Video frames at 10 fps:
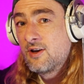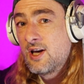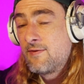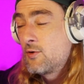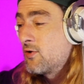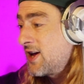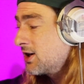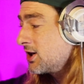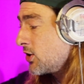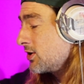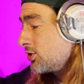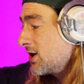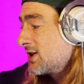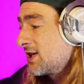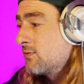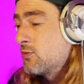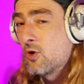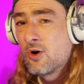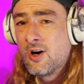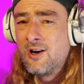If you're then going to go on and try and sell
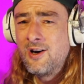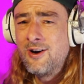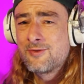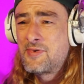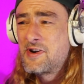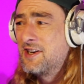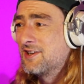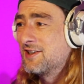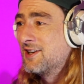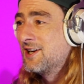more, oh, brilliant.